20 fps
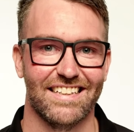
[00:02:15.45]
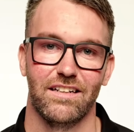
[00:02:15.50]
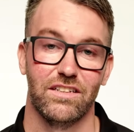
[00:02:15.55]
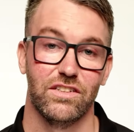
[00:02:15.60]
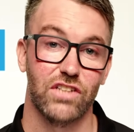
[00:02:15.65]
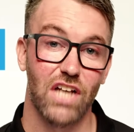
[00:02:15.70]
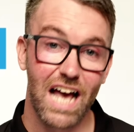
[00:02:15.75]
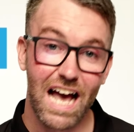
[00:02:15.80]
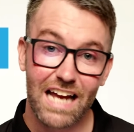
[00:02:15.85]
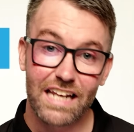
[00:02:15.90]

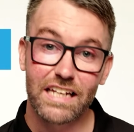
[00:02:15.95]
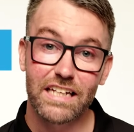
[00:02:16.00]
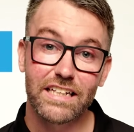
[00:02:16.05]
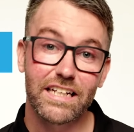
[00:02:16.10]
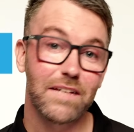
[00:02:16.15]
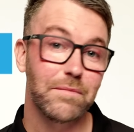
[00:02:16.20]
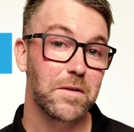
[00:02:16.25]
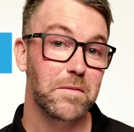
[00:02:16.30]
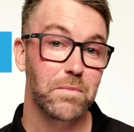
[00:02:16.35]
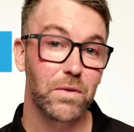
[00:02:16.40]
So how do you
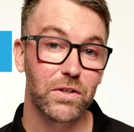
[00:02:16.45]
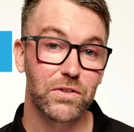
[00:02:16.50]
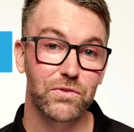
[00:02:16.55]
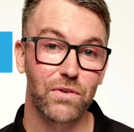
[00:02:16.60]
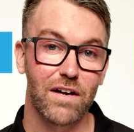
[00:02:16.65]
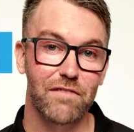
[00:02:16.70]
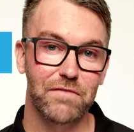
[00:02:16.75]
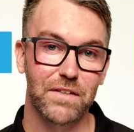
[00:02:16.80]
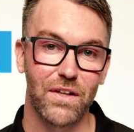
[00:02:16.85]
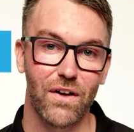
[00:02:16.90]
keep your pod
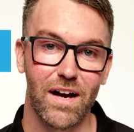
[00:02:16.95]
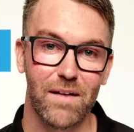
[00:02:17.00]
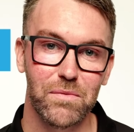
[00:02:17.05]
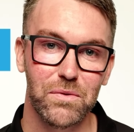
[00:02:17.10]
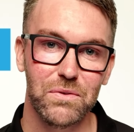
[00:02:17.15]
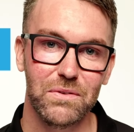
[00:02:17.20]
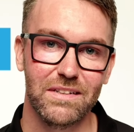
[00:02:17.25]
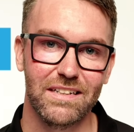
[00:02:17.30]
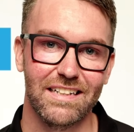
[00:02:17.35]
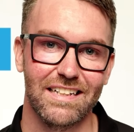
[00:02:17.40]
drive
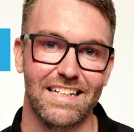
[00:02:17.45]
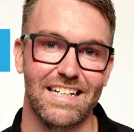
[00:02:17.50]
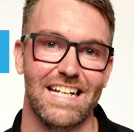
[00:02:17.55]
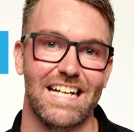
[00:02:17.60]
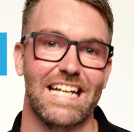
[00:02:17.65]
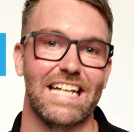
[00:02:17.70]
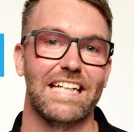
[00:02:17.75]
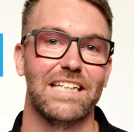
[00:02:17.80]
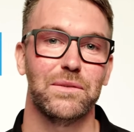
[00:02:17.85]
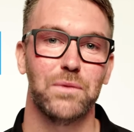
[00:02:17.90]
reliable?
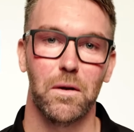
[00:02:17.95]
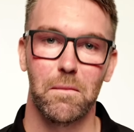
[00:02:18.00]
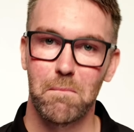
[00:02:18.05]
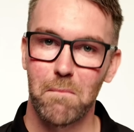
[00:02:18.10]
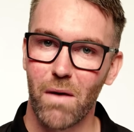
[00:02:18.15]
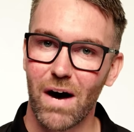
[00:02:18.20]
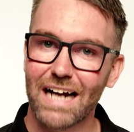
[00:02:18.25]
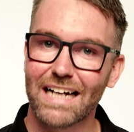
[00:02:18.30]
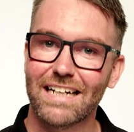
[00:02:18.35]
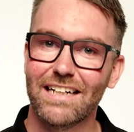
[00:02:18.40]
Here's what
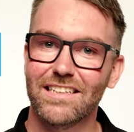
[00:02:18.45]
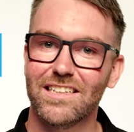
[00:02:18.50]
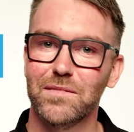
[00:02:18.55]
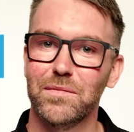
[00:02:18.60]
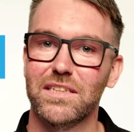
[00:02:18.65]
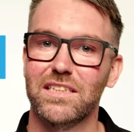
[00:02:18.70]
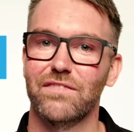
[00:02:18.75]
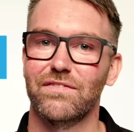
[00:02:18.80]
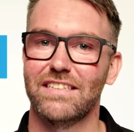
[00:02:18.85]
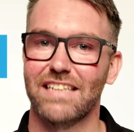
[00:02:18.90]
my
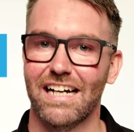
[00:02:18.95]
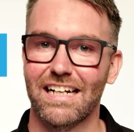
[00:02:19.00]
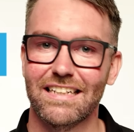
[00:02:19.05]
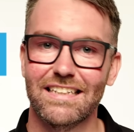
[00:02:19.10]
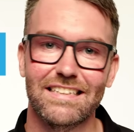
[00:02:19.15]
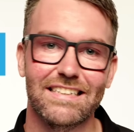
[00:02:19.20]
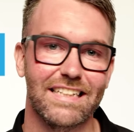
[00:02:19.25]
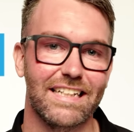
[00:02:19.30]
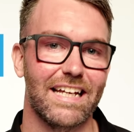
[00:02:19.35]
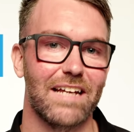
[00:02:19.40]
customers have
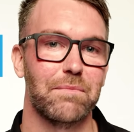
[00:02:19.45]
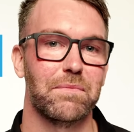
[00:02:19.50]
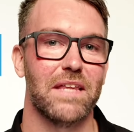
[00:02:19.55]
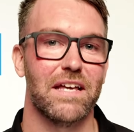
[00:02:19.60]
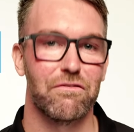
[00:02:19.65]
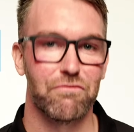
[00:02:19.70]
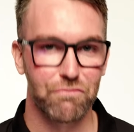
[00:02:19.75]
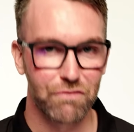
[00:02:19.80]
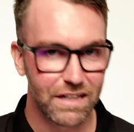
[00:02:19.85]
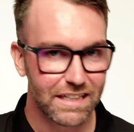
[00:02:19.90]
done to keep
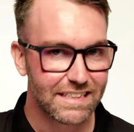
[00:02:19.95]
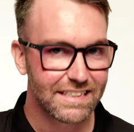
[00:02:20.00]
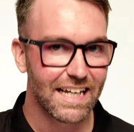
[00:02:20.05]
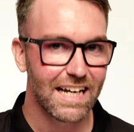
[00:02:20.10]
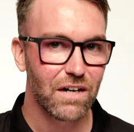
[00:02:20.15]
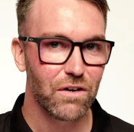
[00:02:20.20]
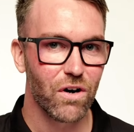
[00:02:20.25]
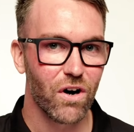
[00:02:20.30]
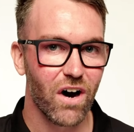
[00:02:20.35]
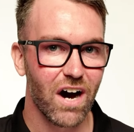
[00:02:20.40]
their
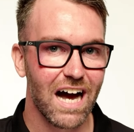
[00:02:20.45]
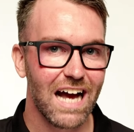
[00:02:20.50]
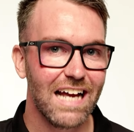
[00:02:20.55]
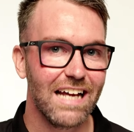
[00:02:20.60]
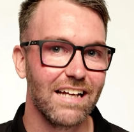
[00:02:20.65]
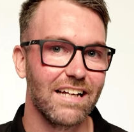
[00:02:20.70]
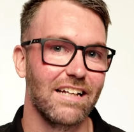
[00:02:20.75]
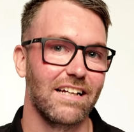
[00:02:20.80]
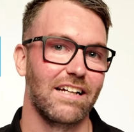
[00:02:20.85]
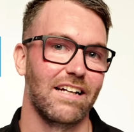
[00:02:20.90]
resale
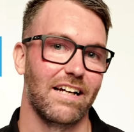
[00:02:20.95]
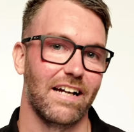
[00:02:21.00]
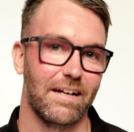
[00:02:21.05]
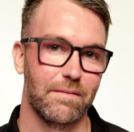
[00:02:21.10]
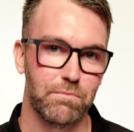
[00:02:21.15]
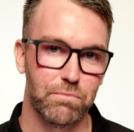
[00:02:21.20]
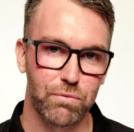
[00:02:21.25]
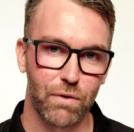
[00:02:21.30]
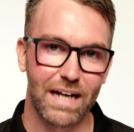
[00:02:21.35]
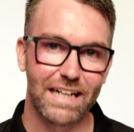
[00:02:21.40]
high
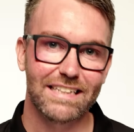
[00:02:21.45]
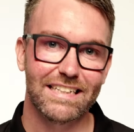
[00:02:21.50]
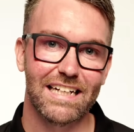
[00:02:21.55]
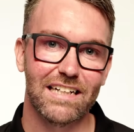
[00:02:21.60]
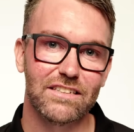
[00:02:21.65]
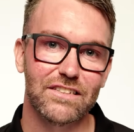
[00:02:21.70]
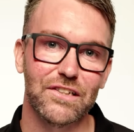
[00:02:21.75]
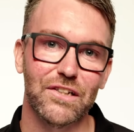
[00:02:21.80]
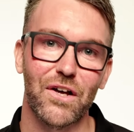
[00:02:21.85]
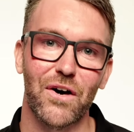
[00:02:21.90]
and
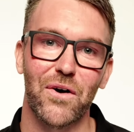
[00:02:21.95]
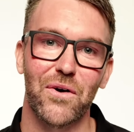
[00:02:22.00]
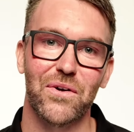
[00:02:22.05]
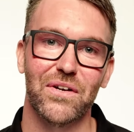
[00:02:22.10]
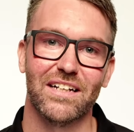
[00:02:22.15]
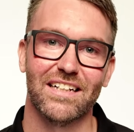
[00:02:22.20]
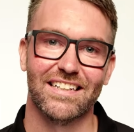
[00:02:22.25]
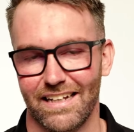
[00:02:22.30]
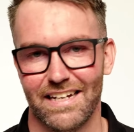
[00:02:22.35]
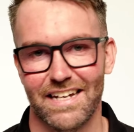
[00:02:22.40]
breakdowns low.
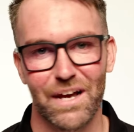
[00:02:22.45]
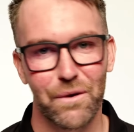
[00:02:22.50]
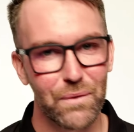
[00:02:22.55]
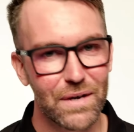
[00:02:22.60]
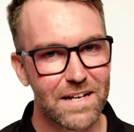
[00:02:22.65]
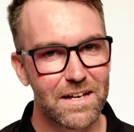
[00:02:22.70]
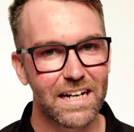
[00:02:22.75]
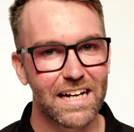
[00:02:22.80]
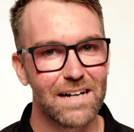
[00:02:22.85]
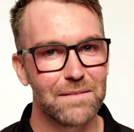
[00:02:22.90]
Now,
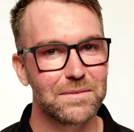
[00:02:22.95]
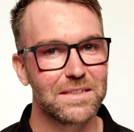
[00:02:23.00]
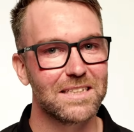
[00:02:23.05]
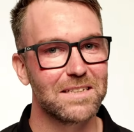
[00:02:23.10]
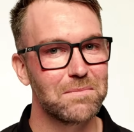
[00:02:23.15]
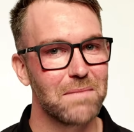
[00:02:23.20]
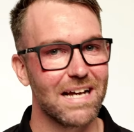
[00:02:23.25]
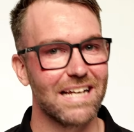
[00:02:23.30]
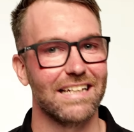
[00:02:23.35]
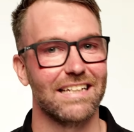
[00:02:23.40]
when it comes
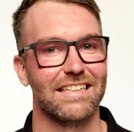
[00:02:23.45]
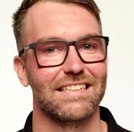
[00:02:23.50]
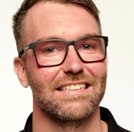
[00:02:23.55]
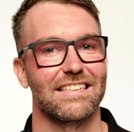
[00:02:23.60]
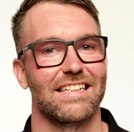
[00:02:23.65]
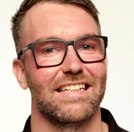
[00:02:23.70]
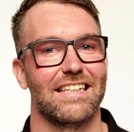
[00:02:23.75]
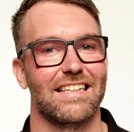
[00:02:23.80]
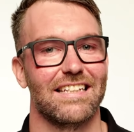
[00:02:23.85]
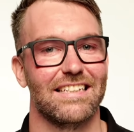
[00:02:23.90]
to
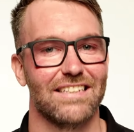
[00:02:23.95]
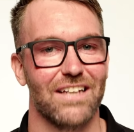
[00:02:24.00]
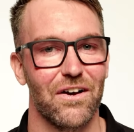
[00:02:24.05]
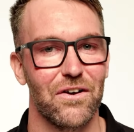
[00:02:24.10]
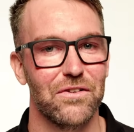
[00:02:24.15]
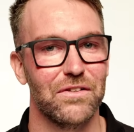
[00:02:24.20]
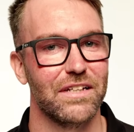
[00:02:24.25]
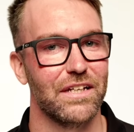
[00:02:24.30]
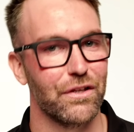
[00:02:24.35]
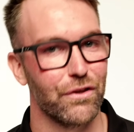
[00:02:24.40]
maintenance, there's
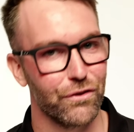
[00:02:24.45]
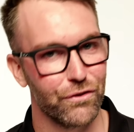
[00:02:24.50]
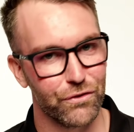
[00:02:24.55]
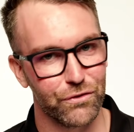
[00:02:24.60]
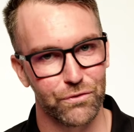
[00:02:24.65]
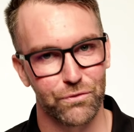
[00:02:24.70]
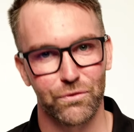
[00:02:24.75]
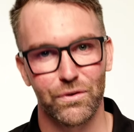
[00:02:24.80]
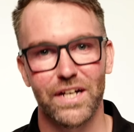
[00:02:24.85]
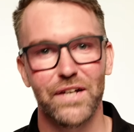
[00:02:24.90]
only
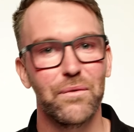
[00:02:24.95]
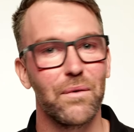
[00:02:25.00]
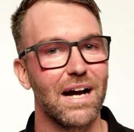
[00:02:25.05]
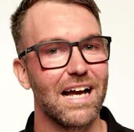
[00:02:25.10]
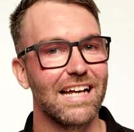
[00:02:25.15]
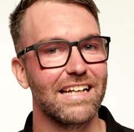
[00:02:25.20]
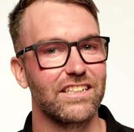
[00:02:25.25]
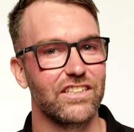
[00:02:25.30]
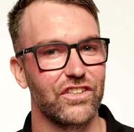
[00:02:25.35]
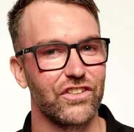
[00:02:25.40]
3
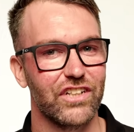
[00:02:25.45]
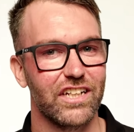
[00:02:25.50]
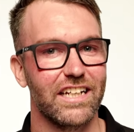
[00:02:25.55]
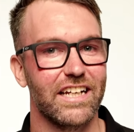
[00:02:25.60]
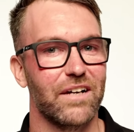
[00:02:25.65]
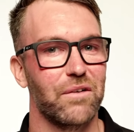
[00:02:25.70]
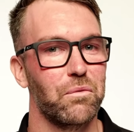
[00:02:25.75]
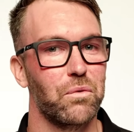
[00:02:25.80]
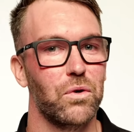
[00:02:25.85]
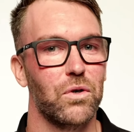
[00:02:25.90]
ways you can
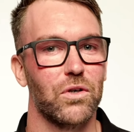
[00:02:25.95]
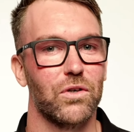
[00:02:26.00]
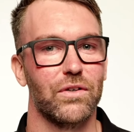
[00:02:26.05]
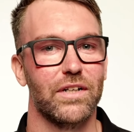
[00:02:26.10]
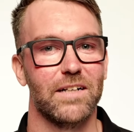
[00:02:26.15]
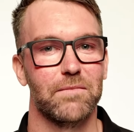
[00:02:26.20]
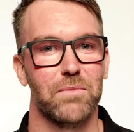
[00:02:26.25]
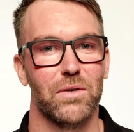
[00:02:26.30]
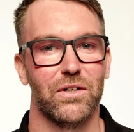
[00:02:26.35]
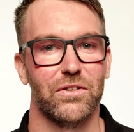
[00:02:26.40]
get water
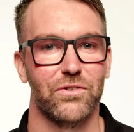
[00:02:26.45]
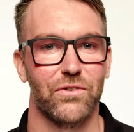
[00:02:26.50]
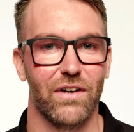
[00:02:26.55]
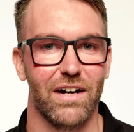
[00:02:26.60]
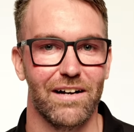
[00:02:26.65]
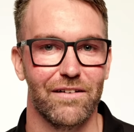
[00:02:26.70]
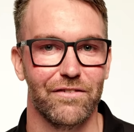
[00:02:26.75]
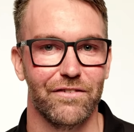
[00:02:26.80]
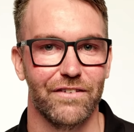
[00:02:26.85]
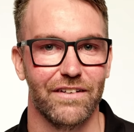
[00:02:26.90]
in a pod
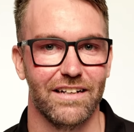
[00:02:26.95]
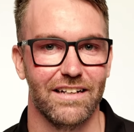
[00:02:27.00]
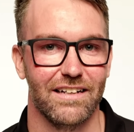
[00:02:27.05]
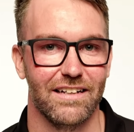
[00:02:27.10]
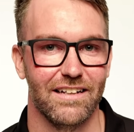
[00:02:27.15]
drive.